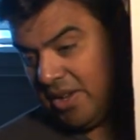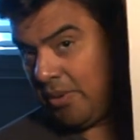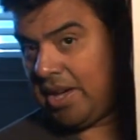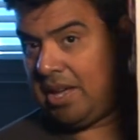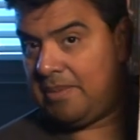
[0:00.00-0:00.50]

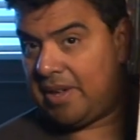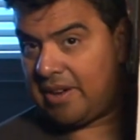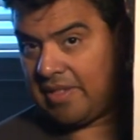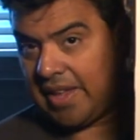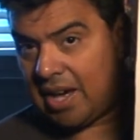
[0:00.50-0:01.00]
way
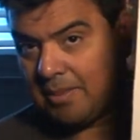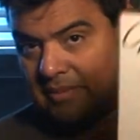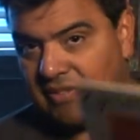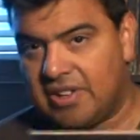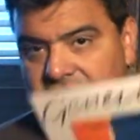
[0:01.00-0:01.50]
better than the
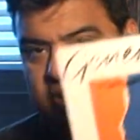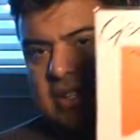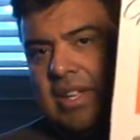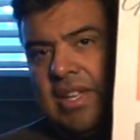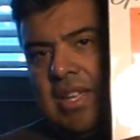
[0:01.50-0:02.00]
album
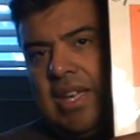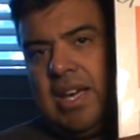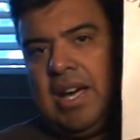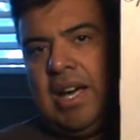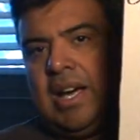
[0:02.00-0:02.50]
version.
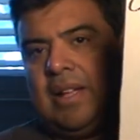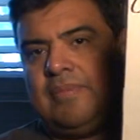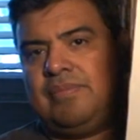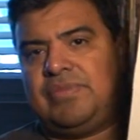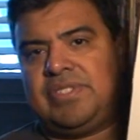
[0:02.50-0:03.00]

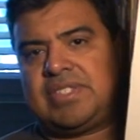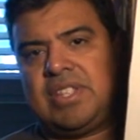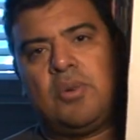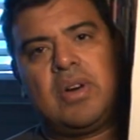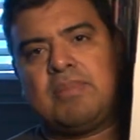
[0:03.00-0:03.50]

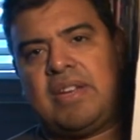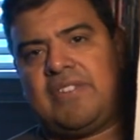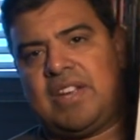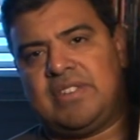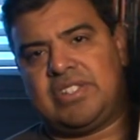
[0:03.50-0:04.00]
Still one of my
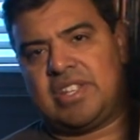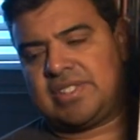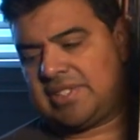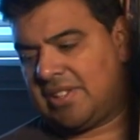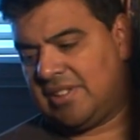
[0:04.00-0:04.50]
favorite
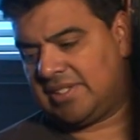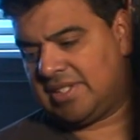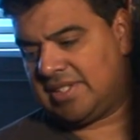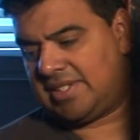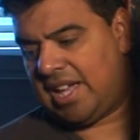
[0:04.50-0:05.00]
Genesis
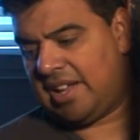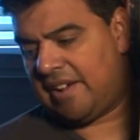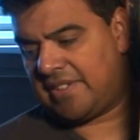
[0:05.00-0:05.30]
songs to this day.